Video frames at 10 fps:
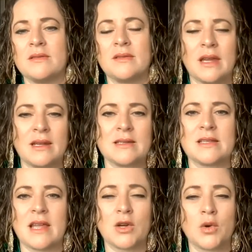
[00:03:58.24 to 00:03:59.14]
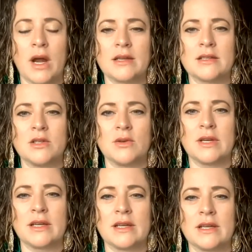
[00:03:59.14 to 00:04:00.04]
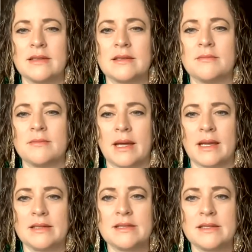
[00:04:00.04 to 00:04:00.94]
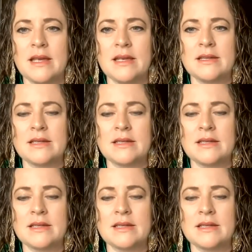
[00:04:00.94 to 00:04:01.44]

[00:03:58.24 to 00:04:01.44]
get into that gratitude and kind mindset.